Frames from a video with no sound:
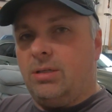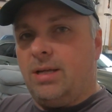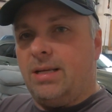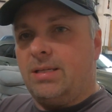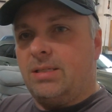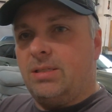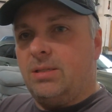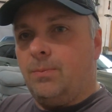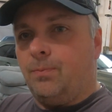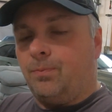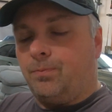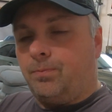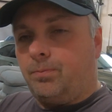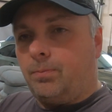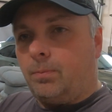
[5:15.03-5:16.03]
discs
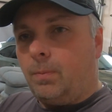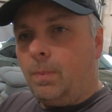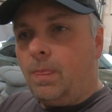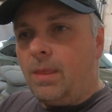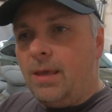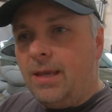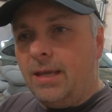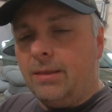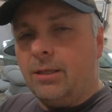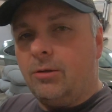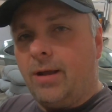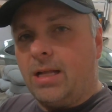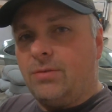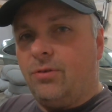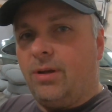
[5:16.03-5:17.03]
in the
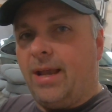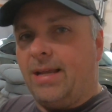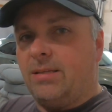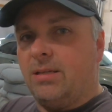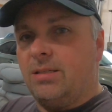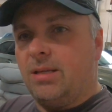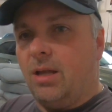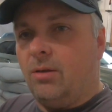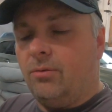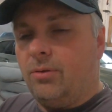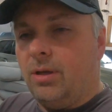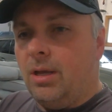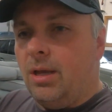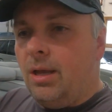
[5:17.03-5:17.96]
transfer case itself.